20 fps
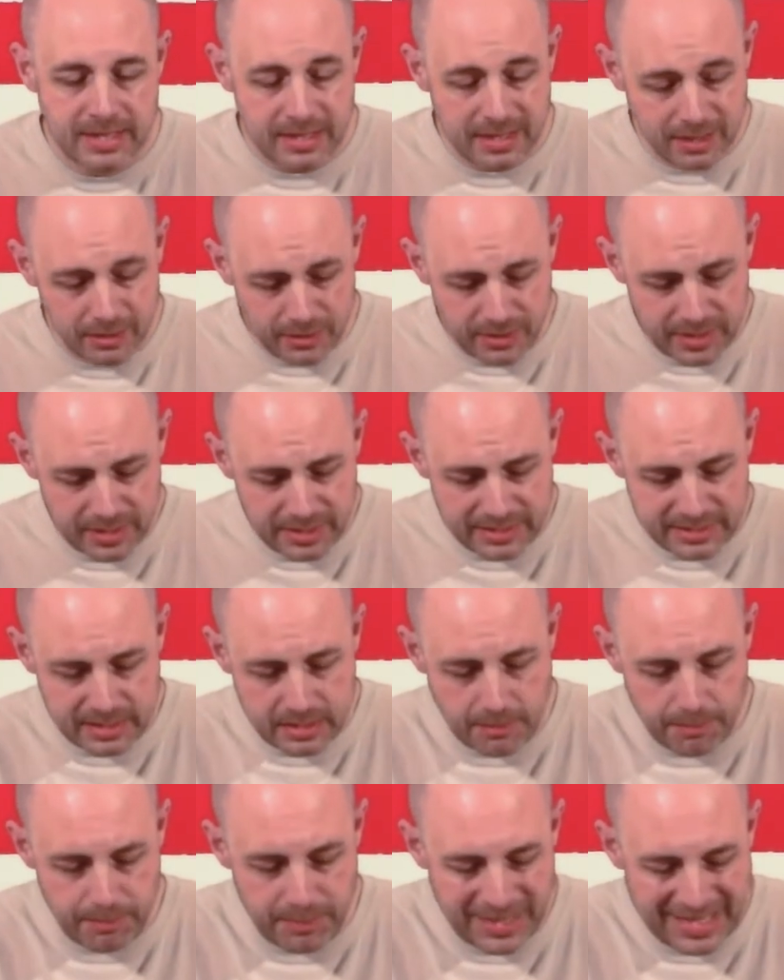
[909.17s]
The other thing
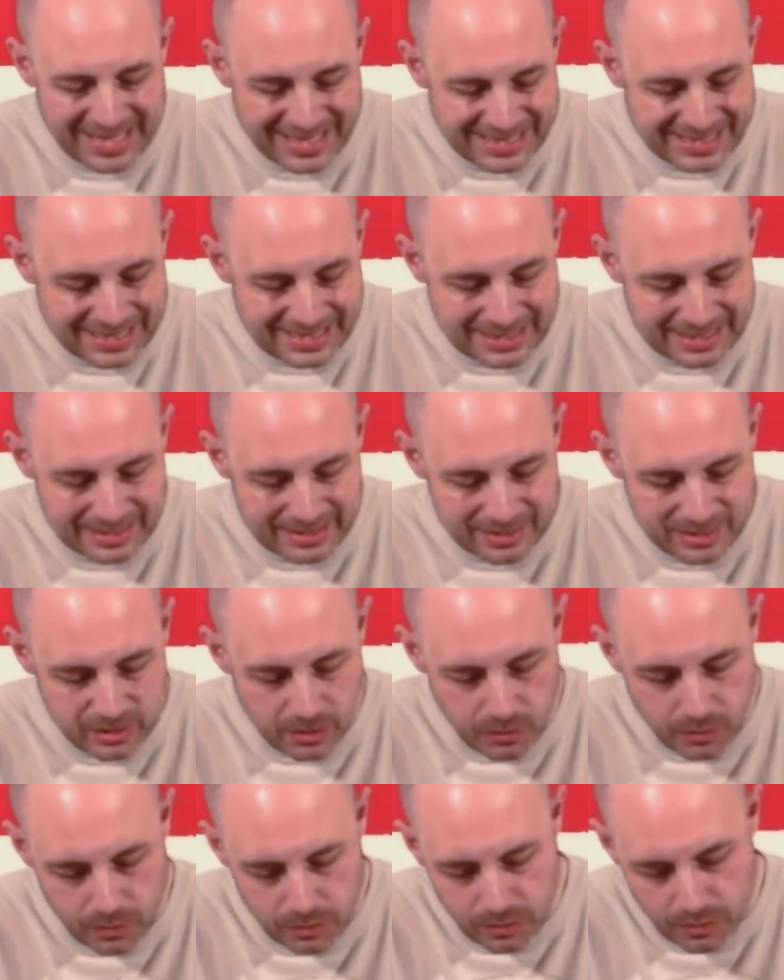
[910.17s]
is that the pieces
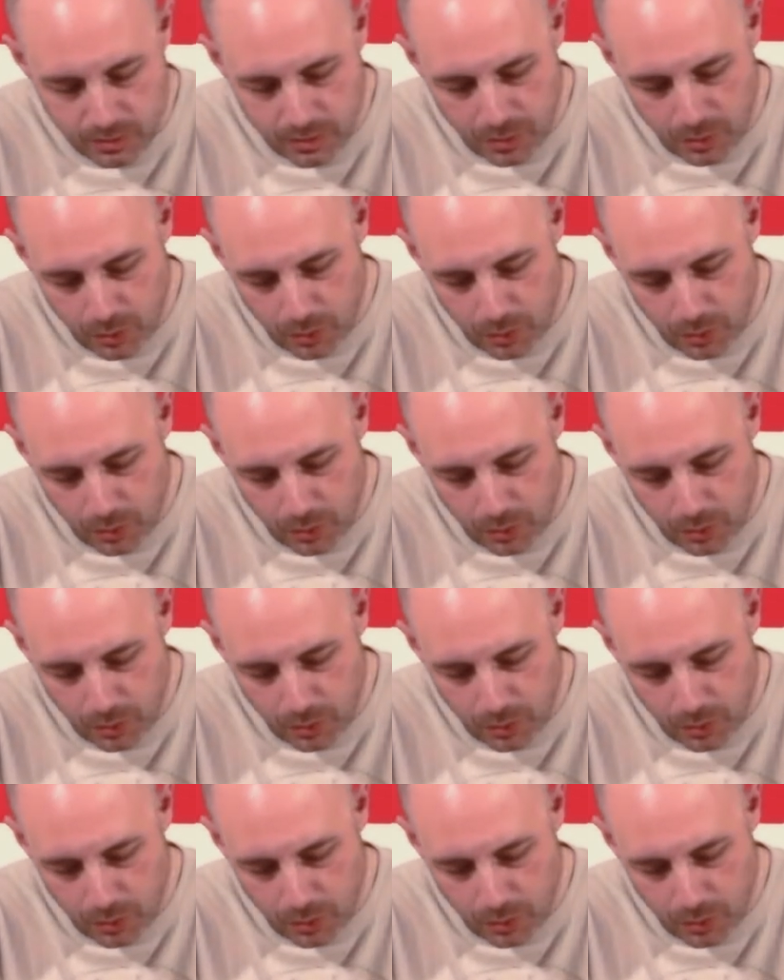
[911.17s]
don't